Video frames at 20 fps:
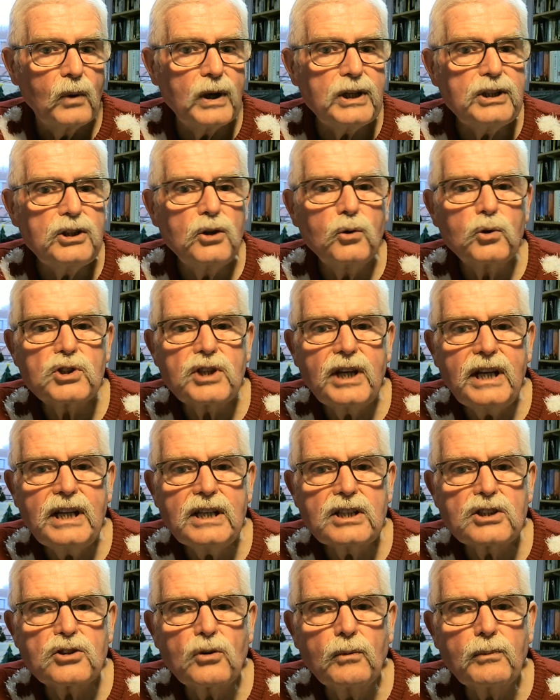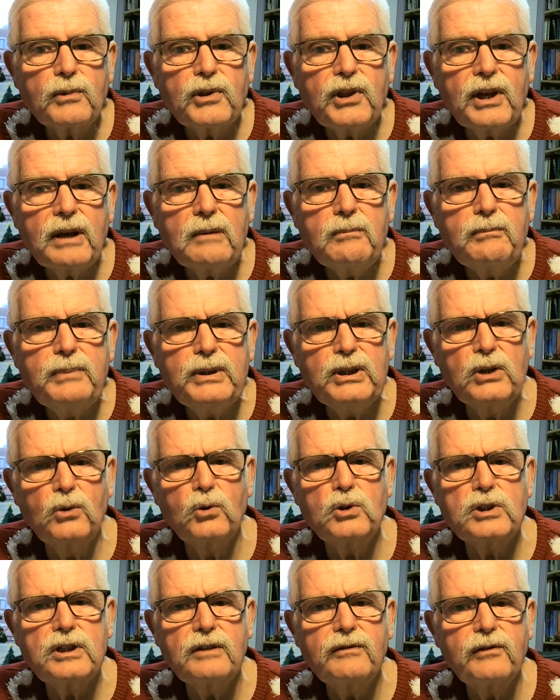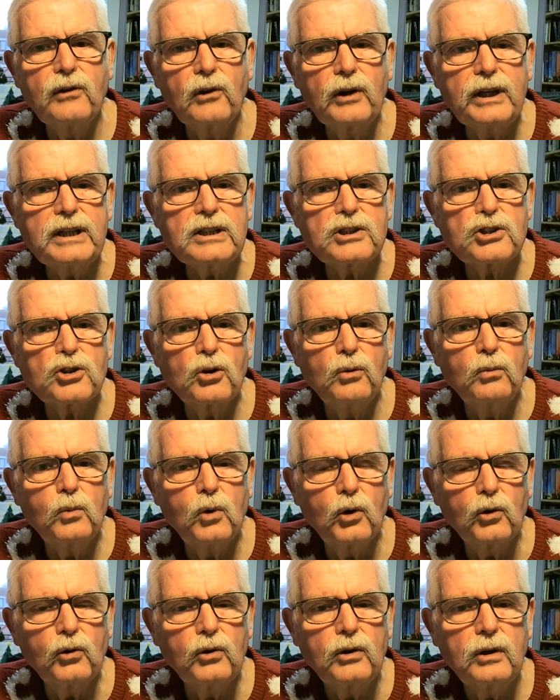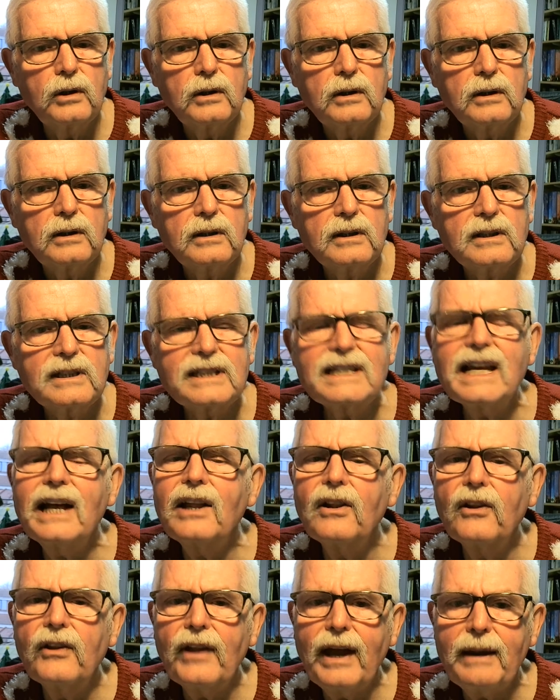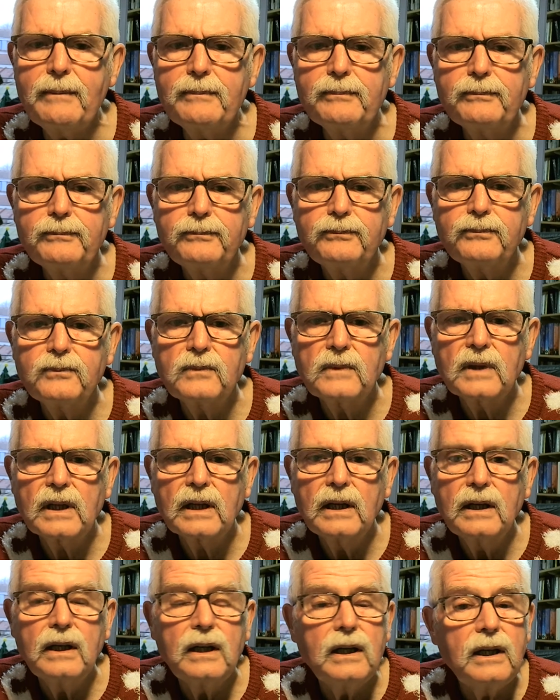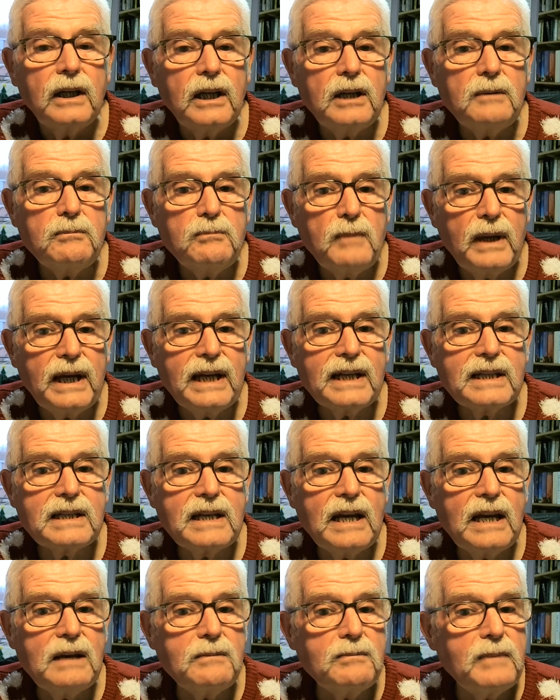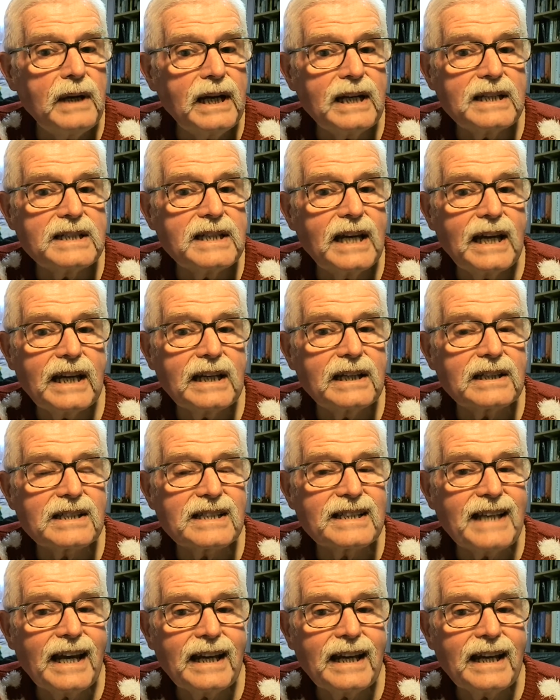When you see something beautiful in someone, tell them. It may take a